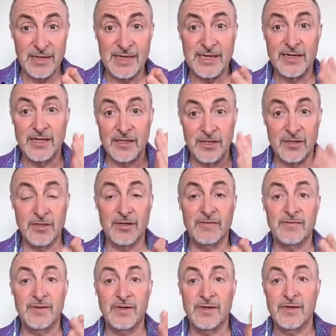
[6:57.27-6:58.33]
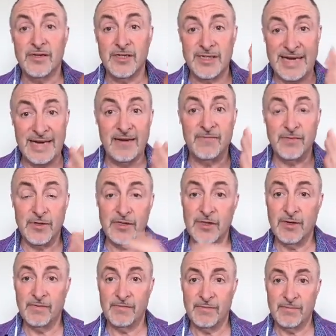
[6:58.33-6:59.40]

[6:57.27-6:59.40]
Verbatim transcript: deserve to stand up for yourself.